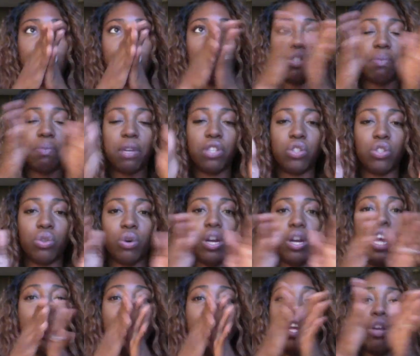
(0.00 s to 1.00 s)
Just make sure
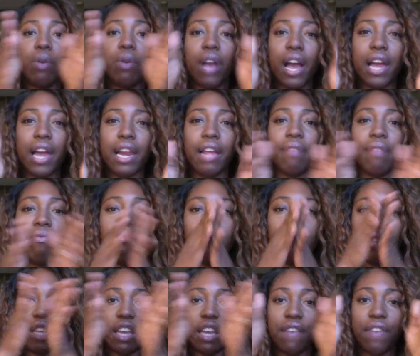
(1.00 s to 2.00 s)
you kind of
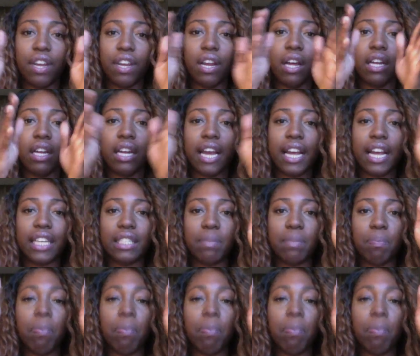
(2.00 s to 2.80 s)
give it a nice